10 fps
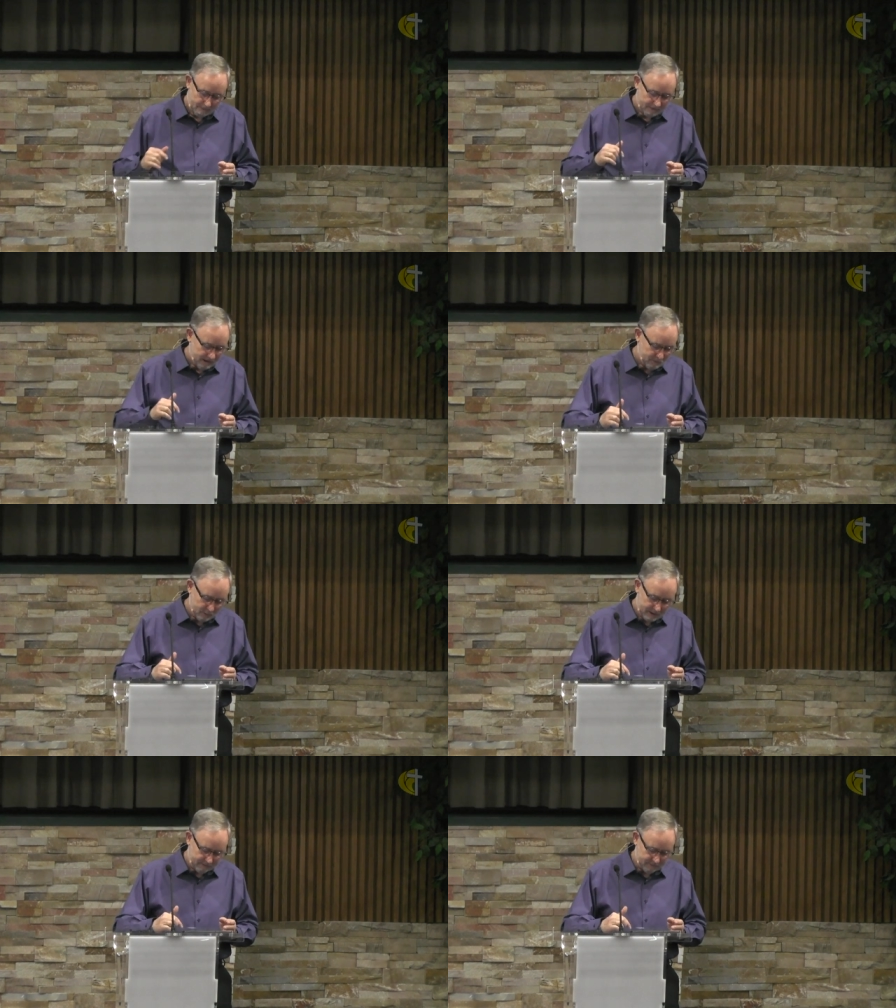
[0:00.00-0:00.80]
And we're
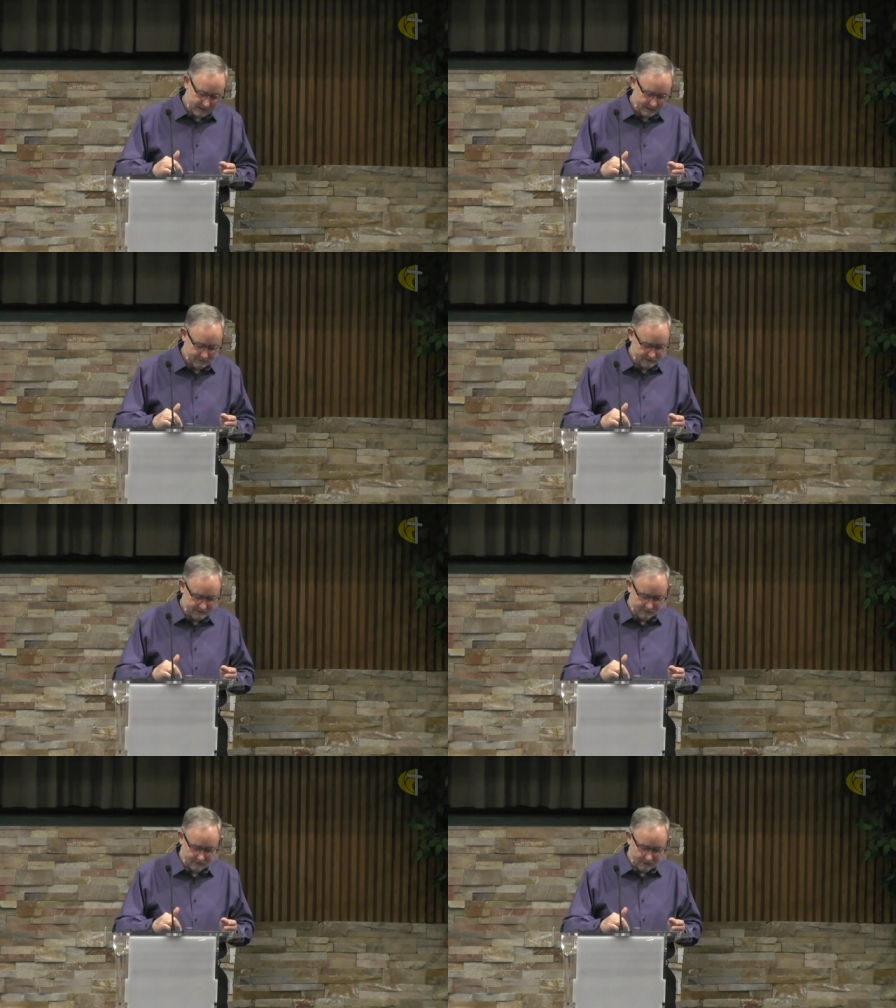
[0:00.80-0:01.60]
never able to
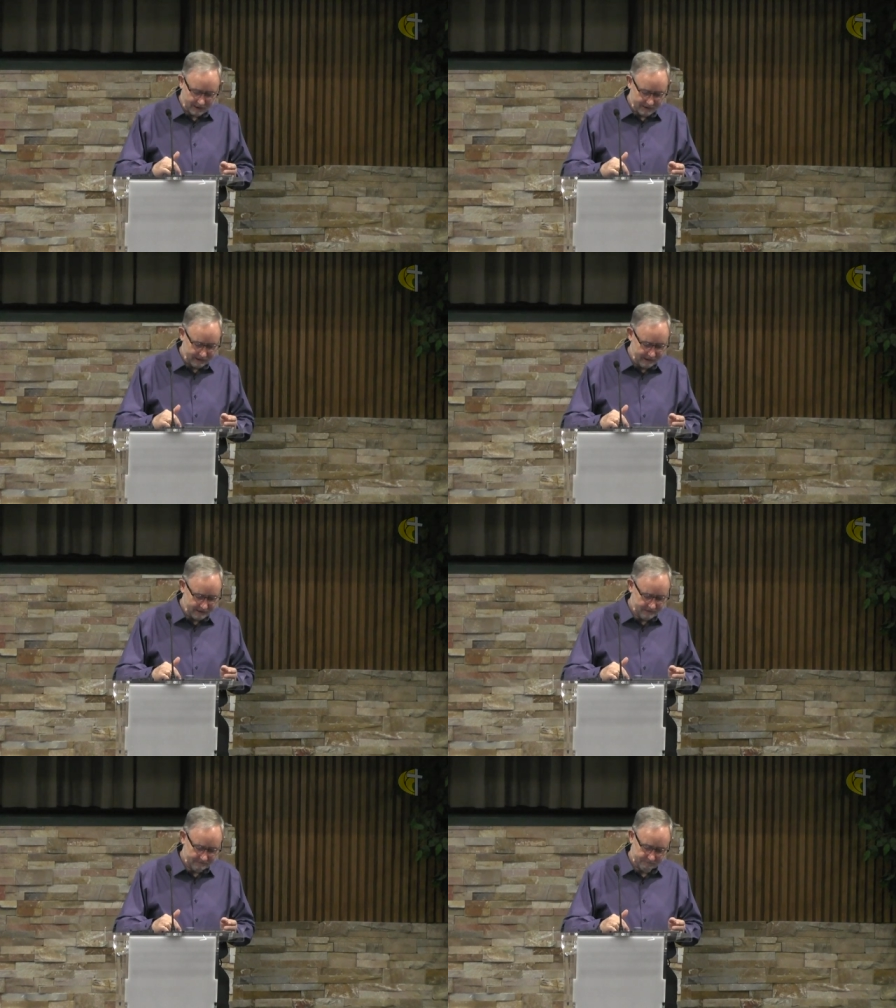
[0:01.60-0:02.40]
do it right again